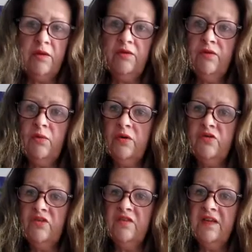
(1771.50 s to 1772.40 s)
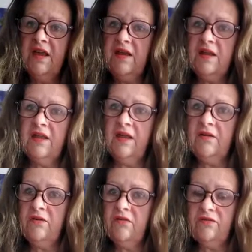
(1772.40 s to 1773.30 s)
if you watch this again at the
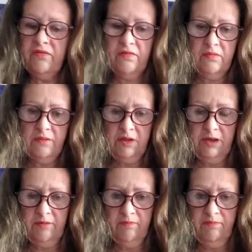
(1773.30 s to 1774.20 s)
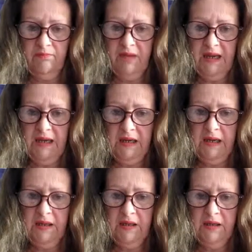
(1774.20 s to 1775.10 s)
end of
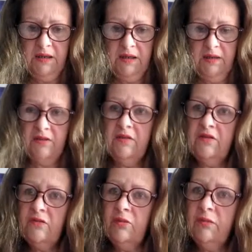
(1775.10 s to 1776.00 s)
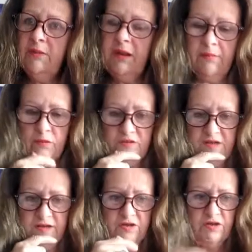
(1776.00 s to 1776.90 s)
May, this will probably make more
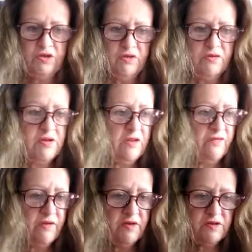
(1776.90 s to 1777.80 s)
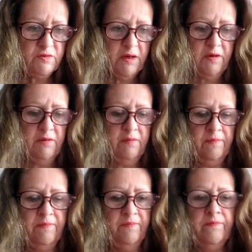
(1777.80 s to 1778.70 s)
sense to you. So the first one,
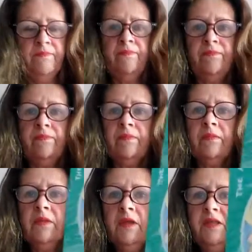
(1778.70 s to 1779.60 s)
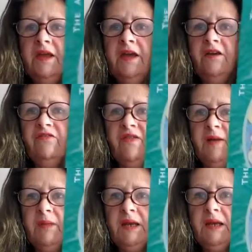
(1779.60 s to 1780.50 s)
the air
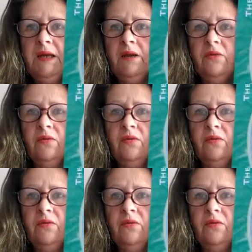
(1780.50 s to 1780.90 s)
family,